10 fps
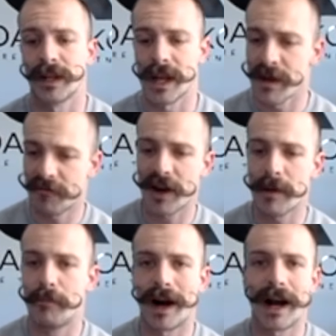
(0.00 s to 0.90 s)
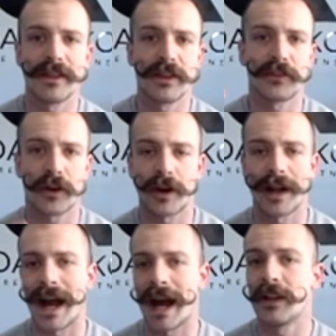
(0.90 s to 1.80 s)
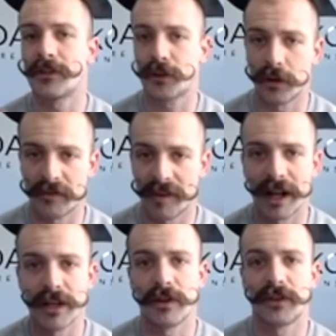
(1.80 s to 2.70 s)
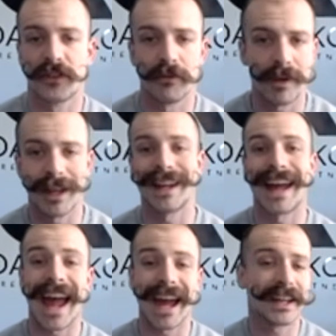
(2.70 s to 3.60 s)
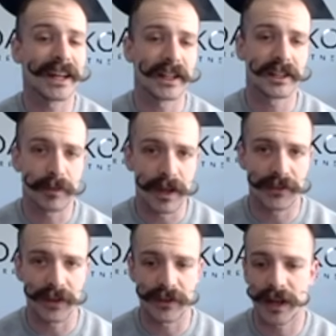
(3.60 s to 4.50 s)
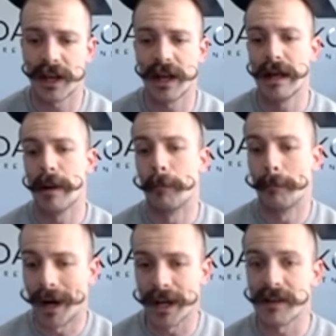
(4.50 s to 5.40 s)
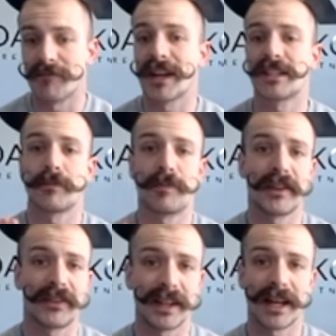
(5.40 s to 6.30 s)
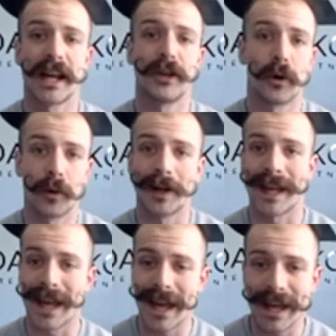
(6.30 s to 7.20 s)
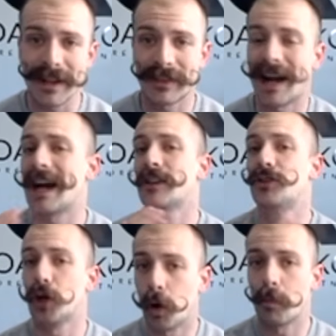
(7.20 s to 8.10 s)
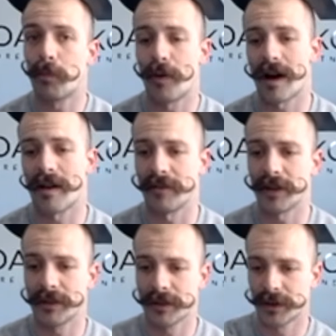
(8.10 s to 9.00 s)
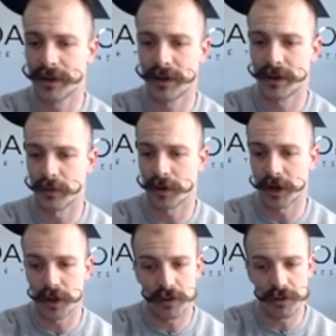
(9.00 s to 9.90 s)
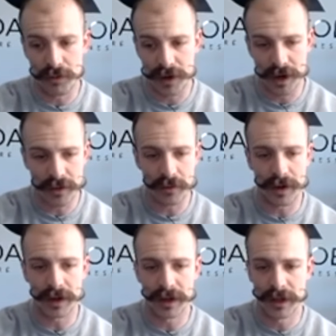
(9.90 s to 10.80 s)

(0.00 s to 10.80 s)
if I buy this card at its current value and submit it, and it gets a PSA 10. But if it gets a PSA 9 or an 8, I don't profit. We're going to go through another one.